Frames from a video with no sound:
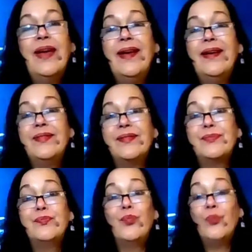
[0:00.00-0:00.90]
and
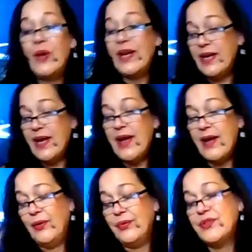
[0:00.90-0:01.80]
weed
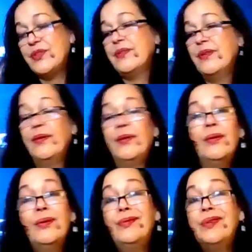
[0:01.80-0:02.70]
out
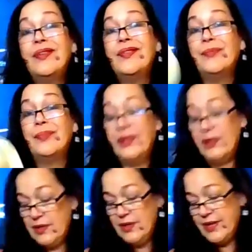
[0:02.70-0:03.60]
who doesn't
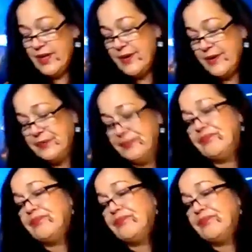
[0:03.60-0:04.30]
belong there.